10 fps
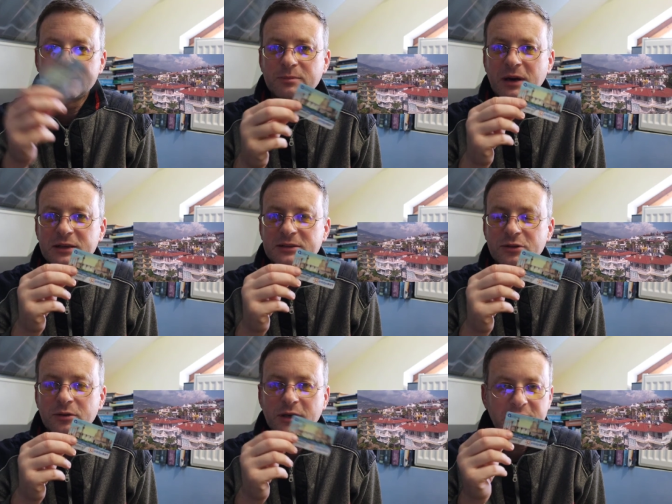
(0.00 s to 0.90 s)
bus
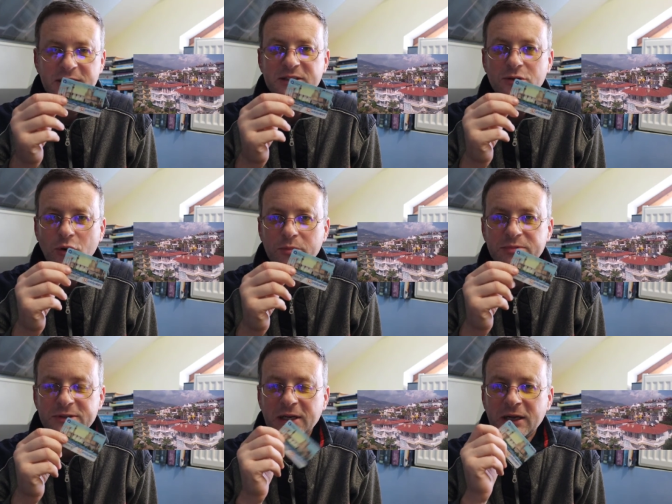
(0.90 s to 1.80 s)
stop, any
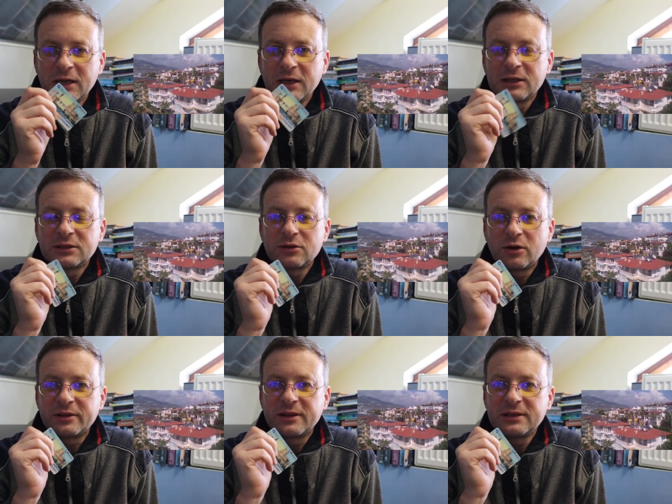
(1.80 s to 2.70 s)
stops.
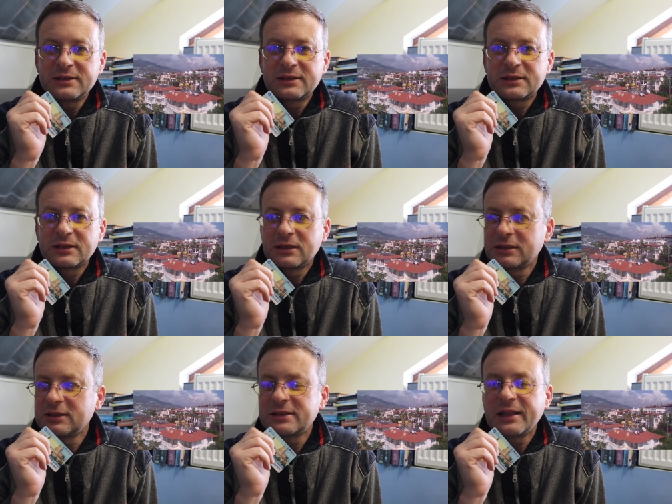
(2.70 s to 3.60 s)
So this
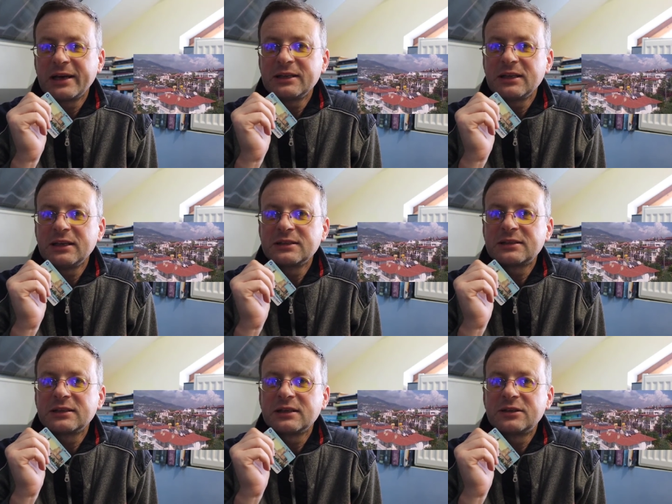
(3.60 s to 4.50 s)
line is a